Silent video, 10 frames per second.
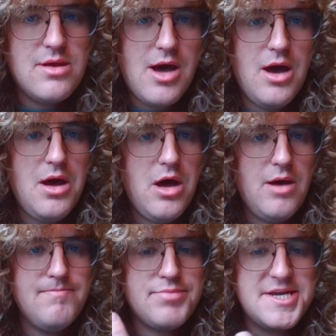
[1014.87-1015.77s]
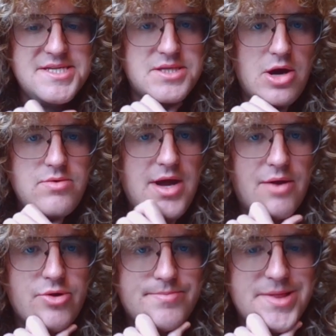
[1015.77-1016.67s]
Please don't. I
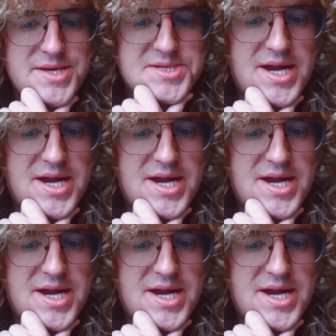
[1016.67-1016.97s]
want to play this